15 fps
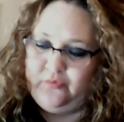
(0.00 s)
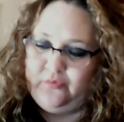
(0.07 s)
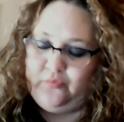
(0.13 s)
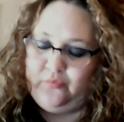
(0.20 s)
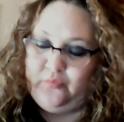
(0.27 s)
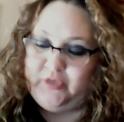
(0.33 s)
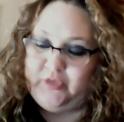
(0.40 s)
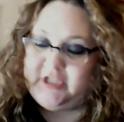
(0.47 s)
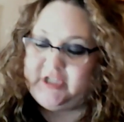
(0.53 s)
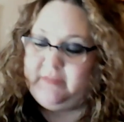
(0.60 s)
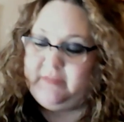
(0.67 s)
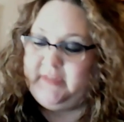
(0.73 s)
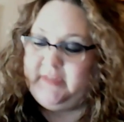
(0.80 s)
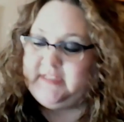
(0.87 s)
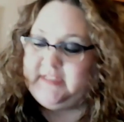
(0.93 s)
in which the
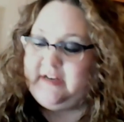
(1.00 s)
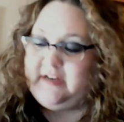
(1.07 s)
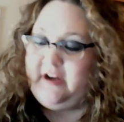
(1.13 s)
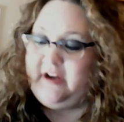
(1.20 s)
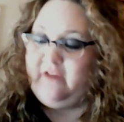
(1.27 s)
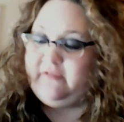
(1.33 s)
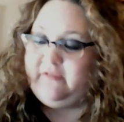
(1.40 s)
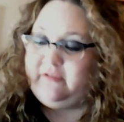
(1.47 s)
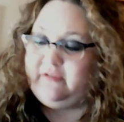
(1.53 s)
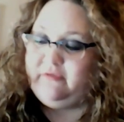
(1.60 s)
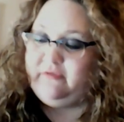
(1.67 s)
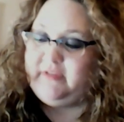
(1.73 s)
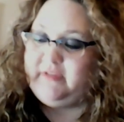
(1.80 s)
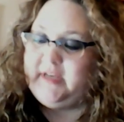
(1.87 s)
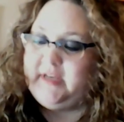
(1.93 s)
military
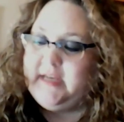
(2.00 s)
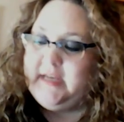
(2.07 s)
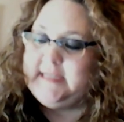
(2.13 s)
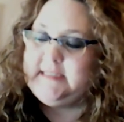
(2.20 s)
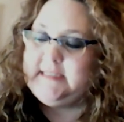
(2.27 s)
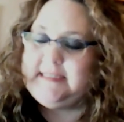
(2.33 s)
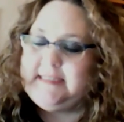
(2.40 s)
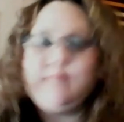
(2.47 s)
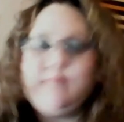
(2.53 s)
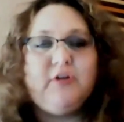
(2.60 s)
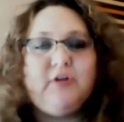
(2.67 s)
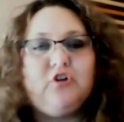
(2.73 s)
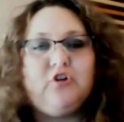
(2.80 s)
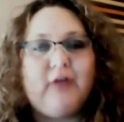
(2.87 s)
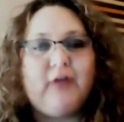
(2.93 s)
overthrew the
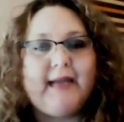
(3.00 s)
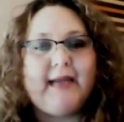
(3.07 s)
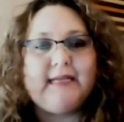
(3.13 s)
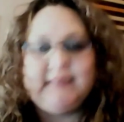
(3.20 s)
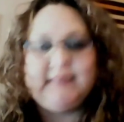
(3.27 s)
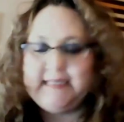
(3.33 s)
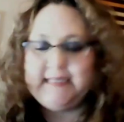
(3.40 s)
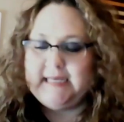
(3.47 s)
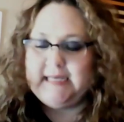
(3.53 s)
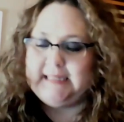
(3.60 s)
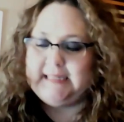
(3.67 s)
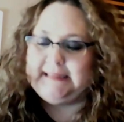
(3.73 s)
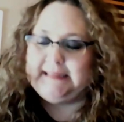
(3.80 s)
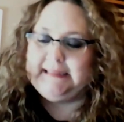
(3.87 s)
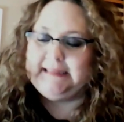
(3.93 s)
democratically
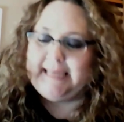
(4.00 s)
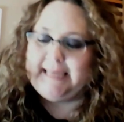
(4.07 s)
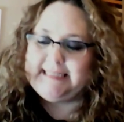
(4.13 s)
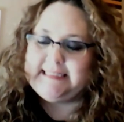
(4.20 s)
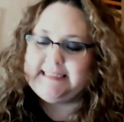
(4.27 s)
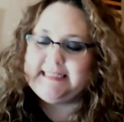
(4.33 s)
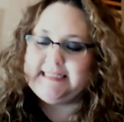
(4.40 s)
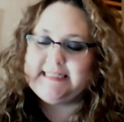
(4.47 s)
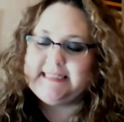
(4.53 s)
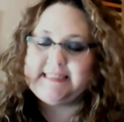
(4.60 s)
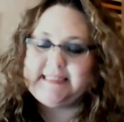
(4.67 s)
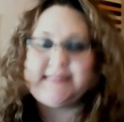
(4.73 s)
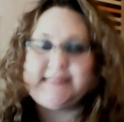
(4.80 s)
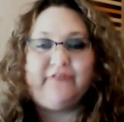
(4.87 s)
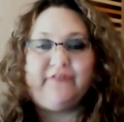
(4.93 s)
elected
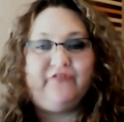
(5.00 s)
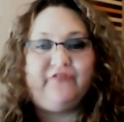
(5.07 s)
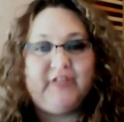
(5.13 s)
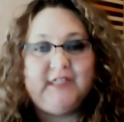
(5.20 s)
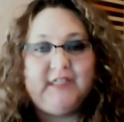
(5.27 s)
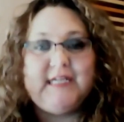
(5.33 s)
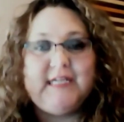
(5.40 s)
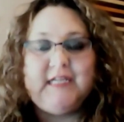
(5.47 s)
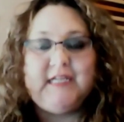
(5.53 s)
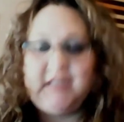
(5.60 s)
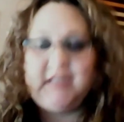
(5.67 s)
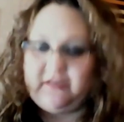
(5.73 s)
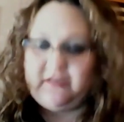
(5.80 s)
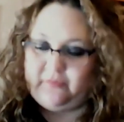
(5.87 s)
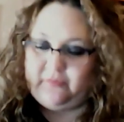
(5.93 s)
civilian
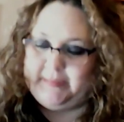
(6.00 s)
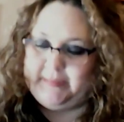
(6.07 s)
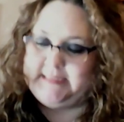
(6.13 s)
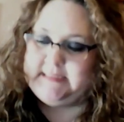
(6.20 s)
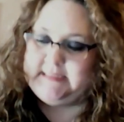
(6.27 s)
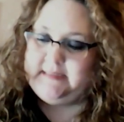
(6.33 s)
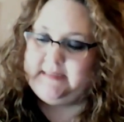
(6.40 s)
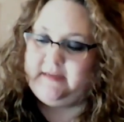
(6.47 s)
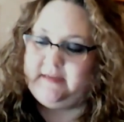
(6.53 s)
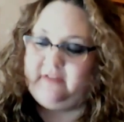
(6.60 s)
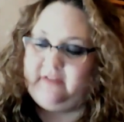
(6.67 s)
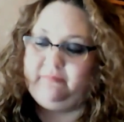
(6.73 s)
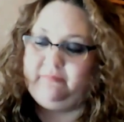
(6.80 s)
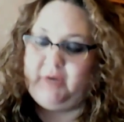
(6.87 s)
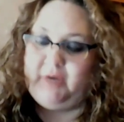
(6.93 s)
government
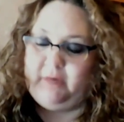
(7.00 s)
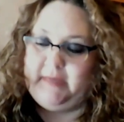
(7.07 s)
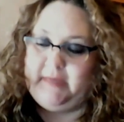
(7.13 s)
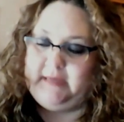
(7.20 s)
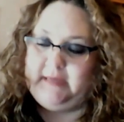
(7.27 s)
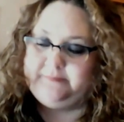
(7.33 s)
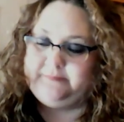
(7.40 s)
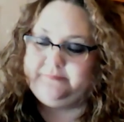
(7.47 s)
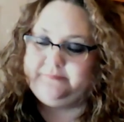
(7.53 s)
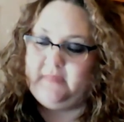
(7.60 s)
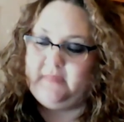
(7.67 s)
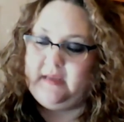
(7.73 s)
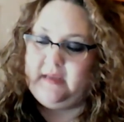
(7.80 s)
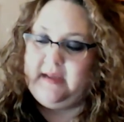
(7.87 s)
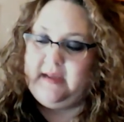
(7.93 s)
of Burma
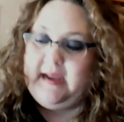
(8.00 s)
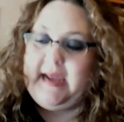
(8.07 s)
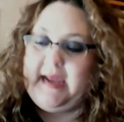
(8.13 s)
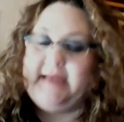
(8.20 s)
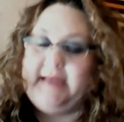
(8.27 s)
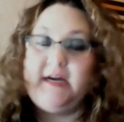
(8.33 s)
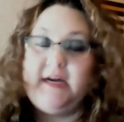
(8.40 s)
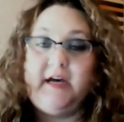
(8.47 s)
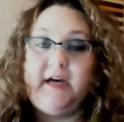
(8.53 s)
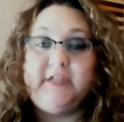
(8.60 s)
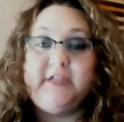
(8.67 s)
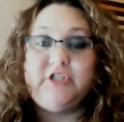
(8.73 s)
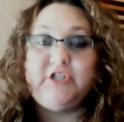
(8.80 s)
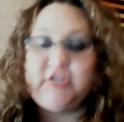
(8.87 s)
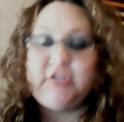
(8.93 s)
and
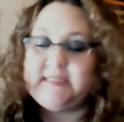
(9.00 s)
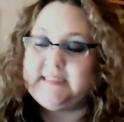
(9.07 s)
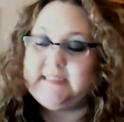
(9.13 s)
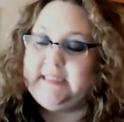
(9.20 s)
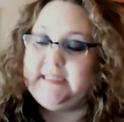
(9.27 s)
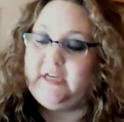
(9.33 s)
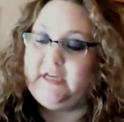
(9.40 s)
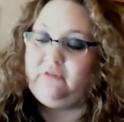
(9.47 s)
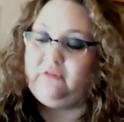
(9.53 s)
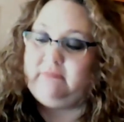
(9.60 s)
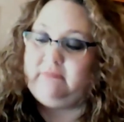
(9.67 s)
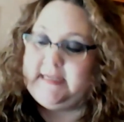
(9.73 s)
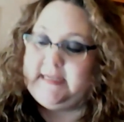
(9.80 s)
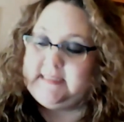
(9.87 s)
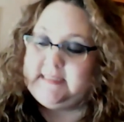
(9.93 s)
unjustly
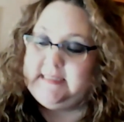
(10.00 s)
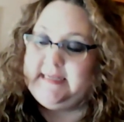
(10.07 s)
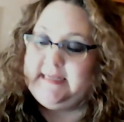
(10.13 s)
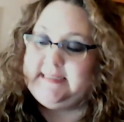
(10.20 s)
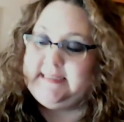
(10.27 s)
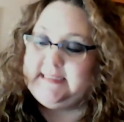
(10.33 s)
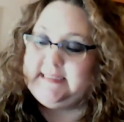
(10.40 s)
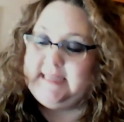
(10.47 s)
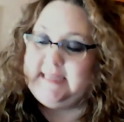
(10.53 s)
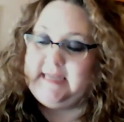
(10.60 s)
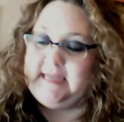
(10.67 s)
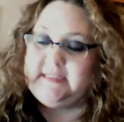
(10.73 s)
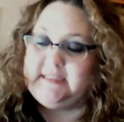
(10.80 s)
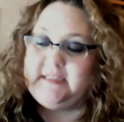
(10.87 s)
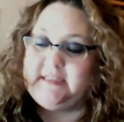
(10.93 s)
arrested and
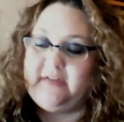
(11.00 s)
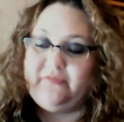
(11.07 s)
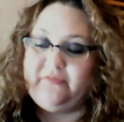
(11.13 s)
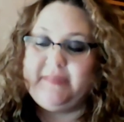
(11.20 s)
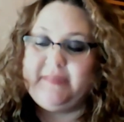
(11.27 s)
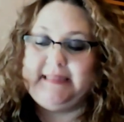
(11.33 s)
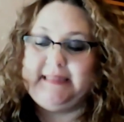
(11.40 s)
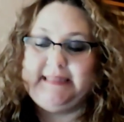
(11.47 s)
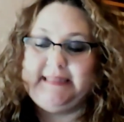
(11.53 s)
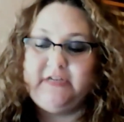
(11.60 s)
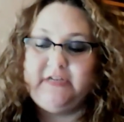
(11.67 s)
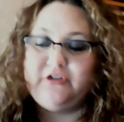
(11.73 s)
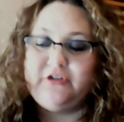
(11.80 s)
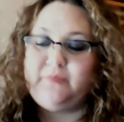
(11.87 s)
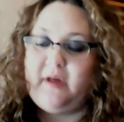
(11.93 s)
detained government
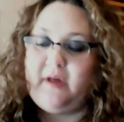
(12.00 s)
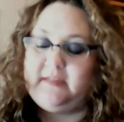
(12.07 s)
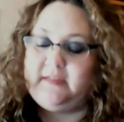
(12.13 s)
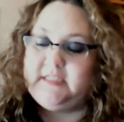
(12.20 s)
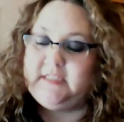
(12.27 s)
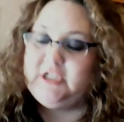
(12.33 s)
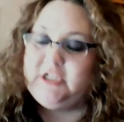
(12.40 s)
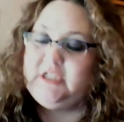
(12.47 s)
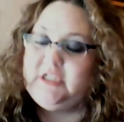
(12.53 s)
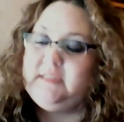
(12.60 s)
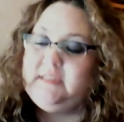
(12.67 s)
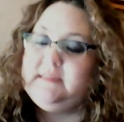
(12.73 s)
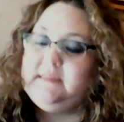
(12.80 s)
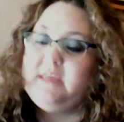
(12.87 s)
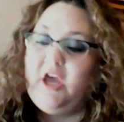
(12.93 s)
leaders,
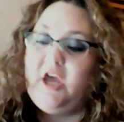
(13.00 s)
politicians,